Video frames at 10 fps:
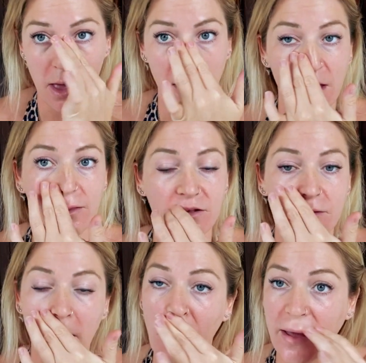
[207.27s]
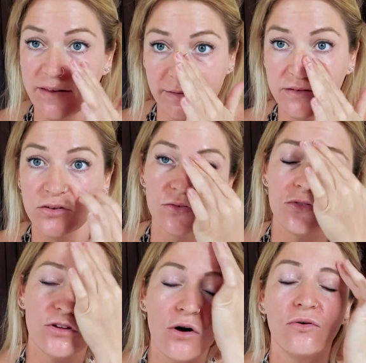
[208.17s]
and that's a waste.
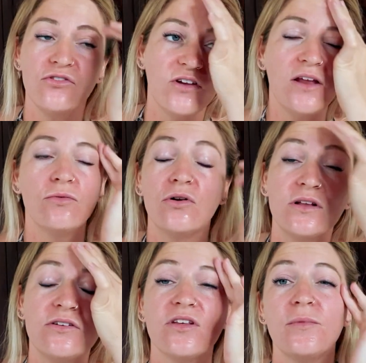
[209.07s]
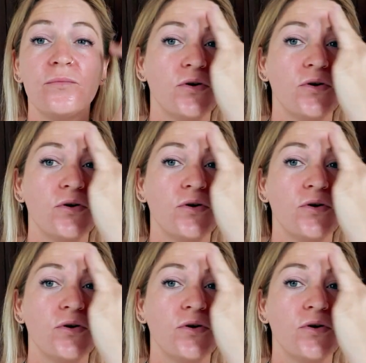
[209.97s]
So jade rollers. I'm gonna